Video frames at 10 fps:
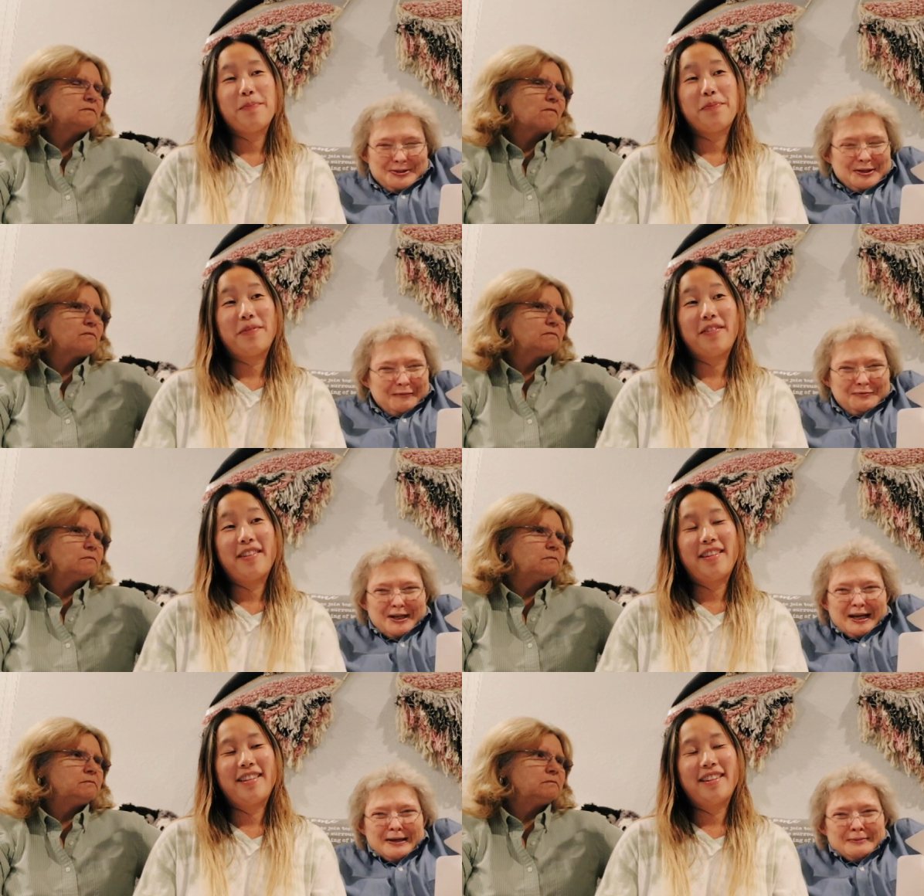
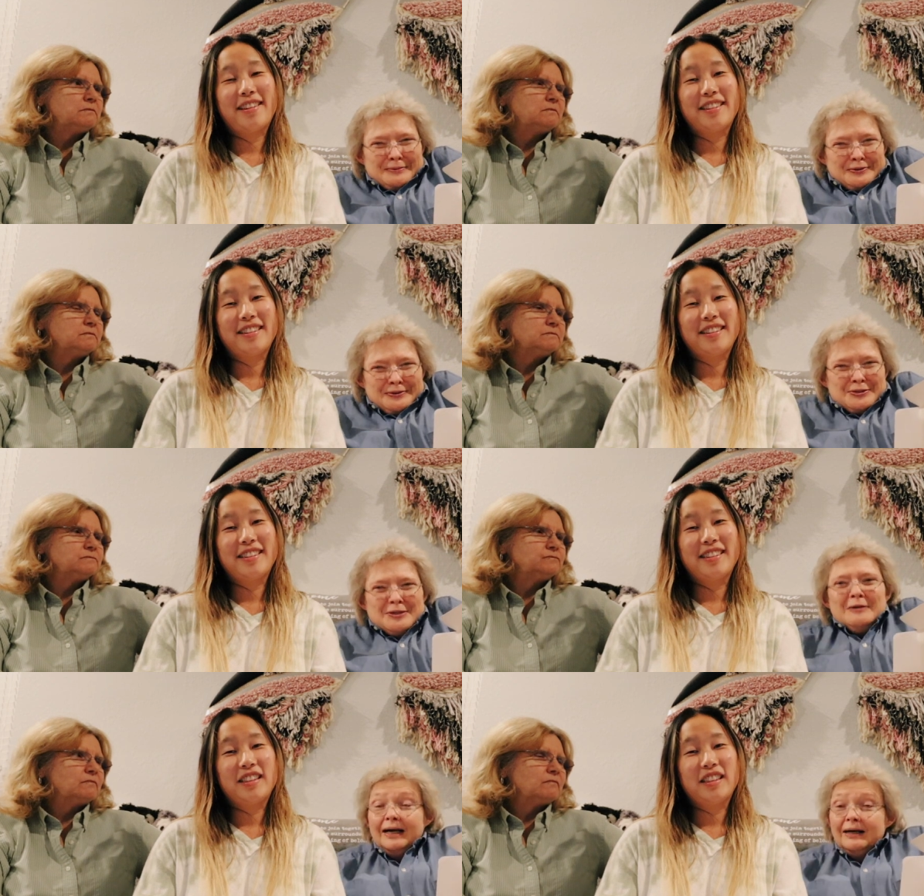Speaker 1: stuffed
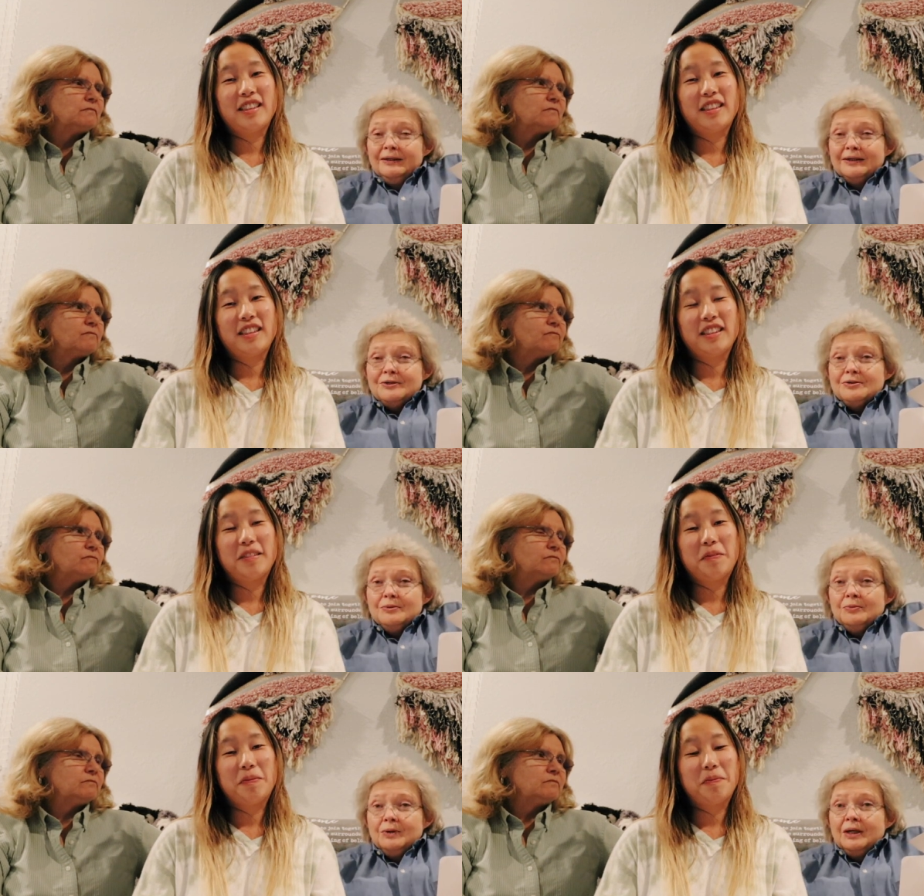animals, Alex
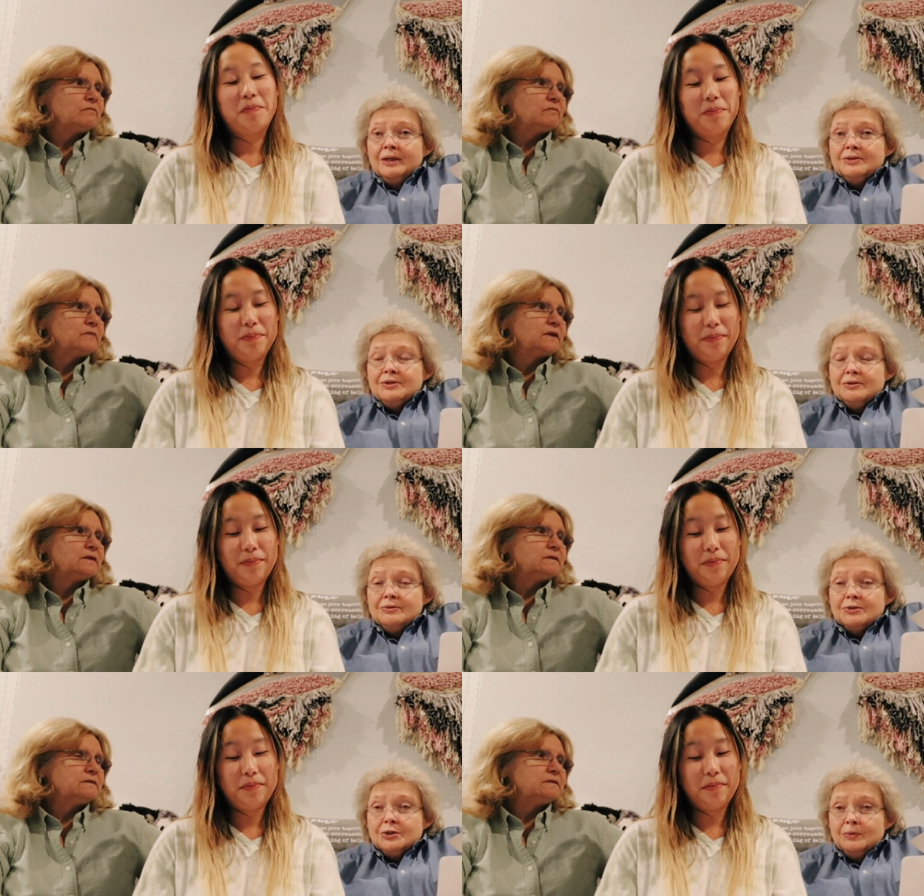was
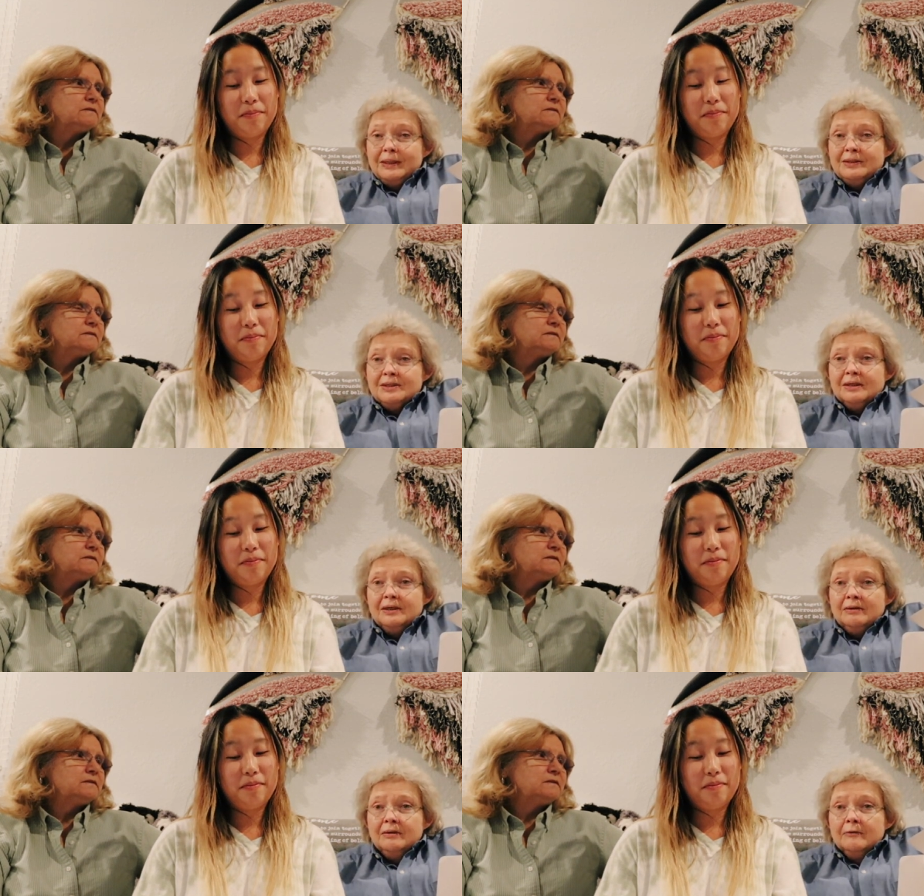
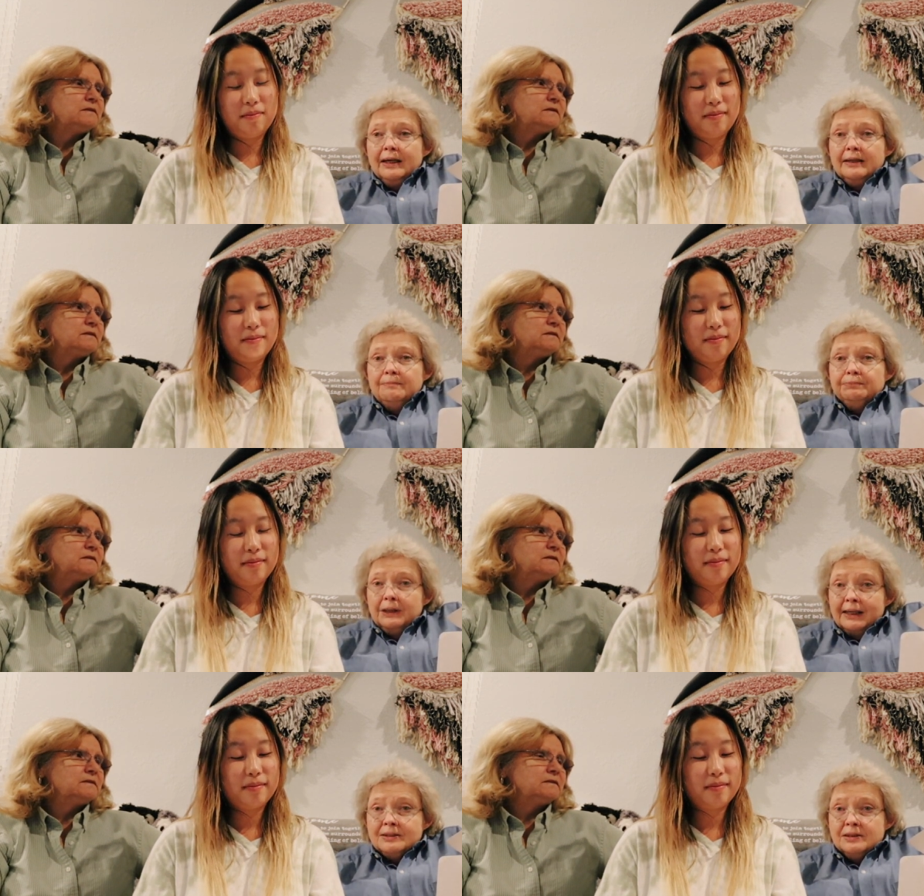squeezing a
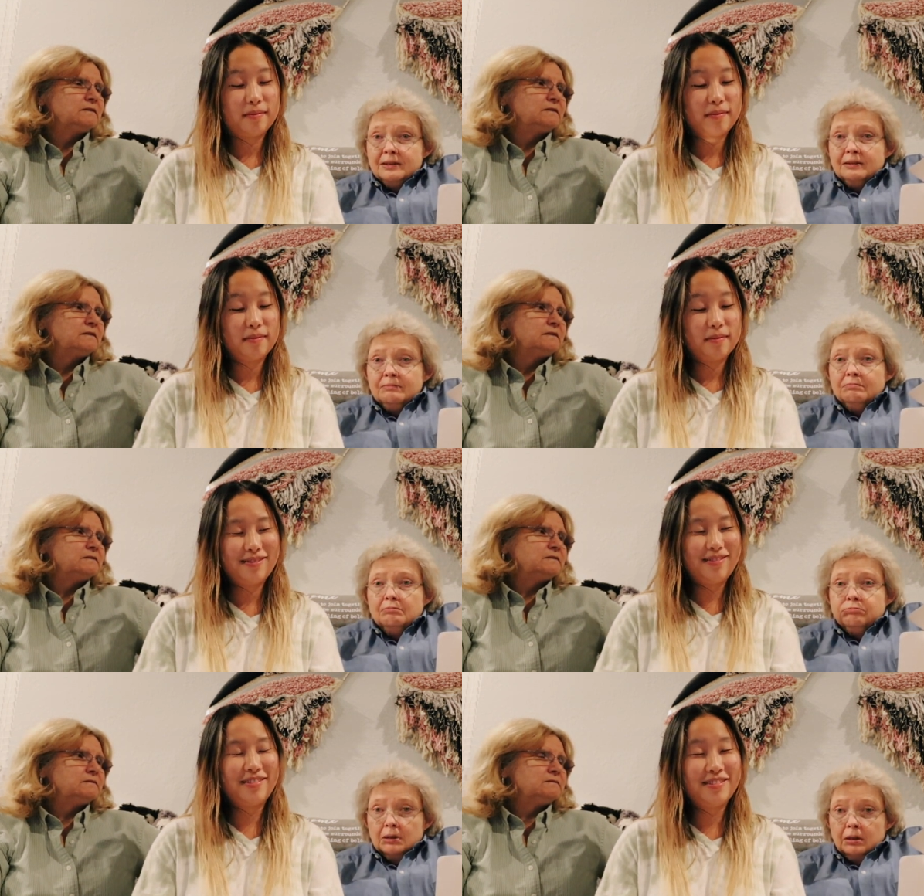plastic
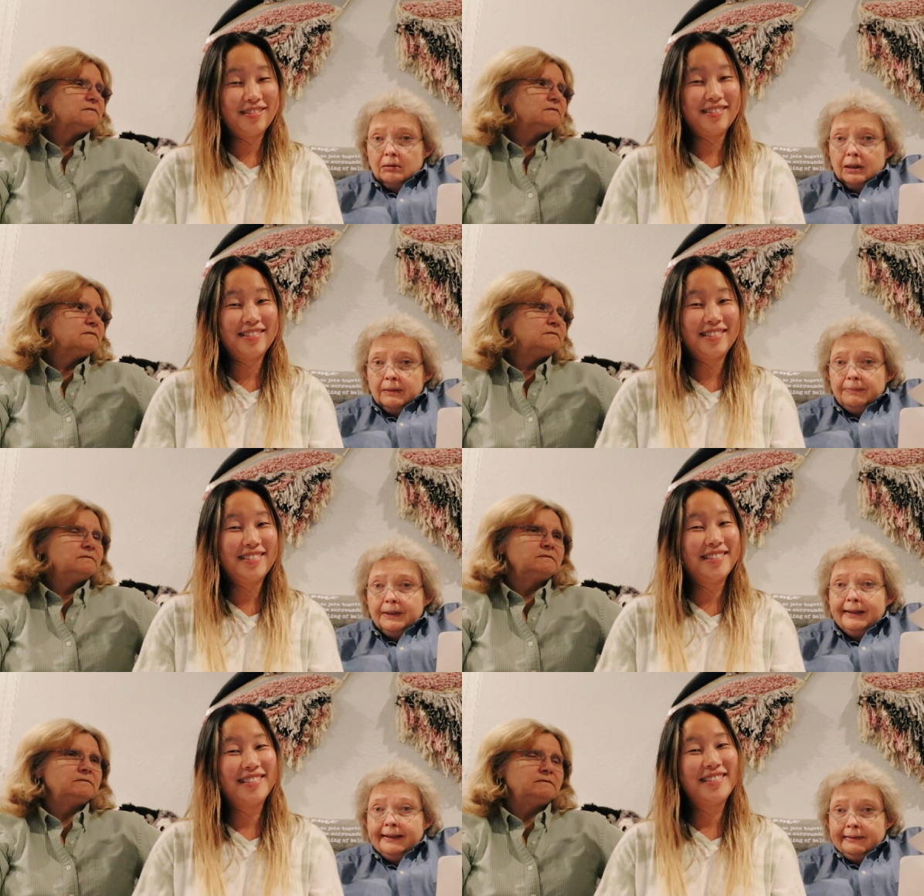blow-up
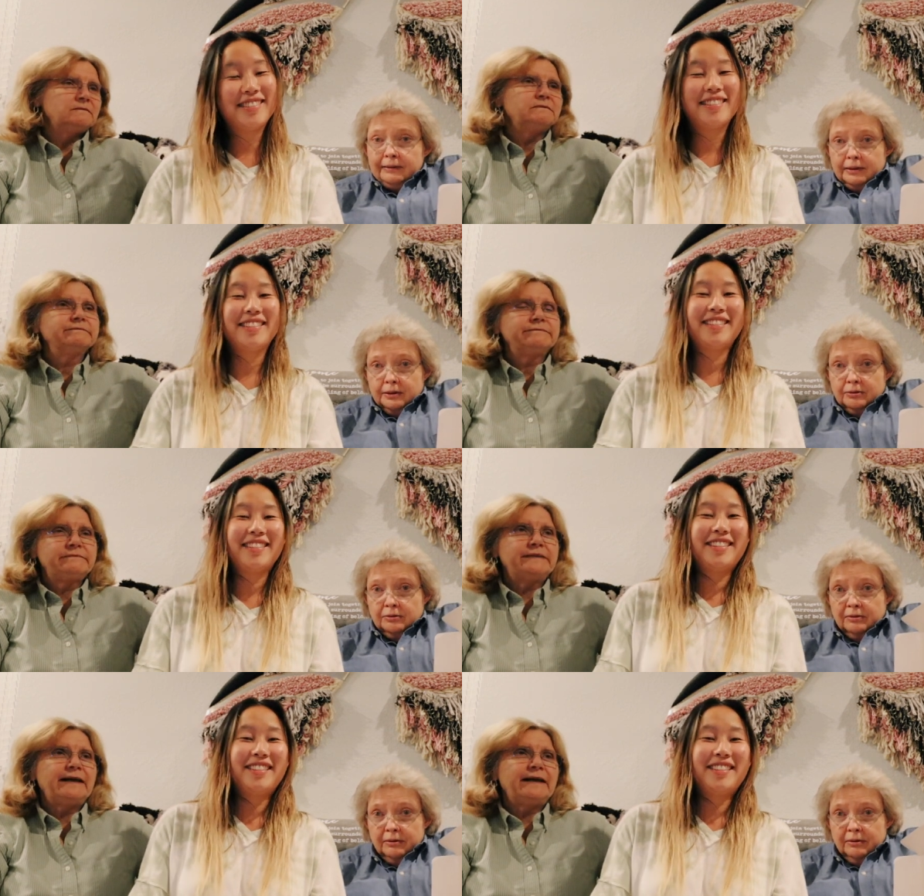alien.